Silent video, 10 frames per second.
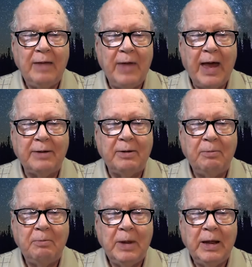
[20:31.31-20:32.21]
that
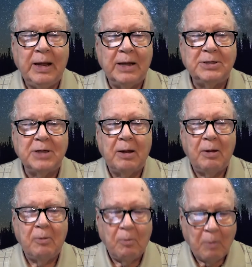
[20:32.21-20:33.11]
it's
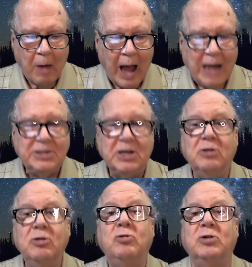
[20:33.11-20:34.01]
Isaac
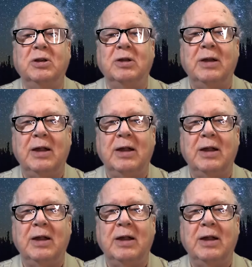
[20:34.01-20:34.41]
Newton